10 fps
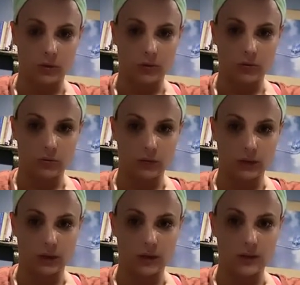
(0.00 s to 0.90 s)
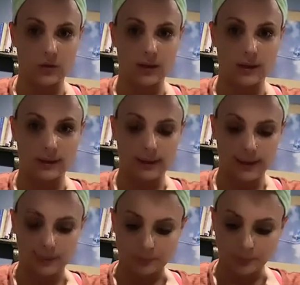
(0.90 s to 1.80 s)
I've had people tell me they don't
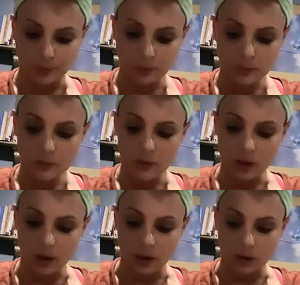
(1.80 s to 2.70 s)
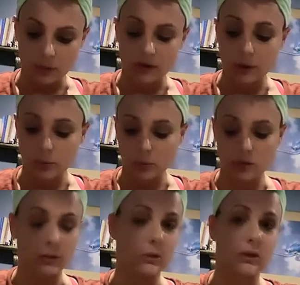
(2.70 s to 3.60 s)
even need their like medicated shampoo
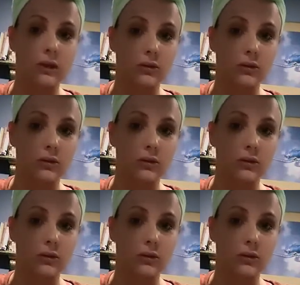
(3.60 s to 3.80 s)
anymore,